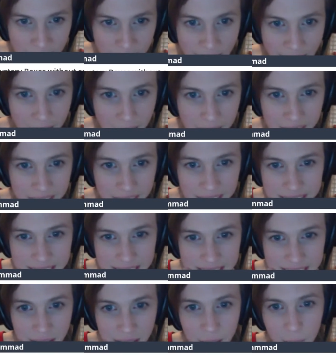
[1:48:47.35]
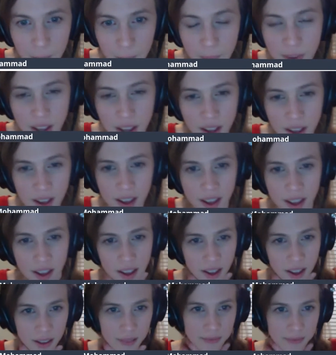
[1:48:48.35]
Having some
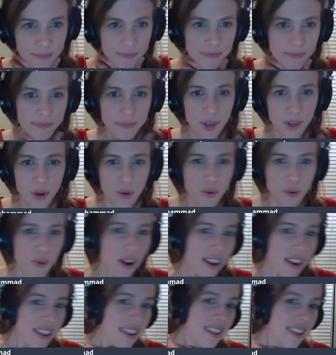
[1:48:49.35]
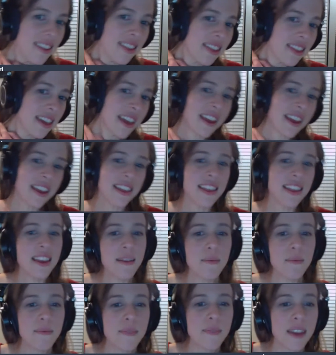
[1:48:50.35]
cruddy thing in
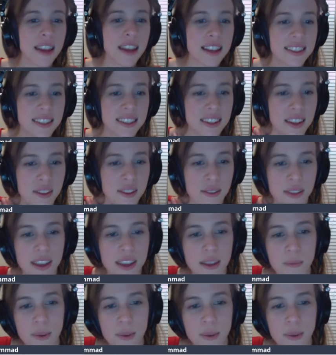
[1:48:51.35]
them is another thing,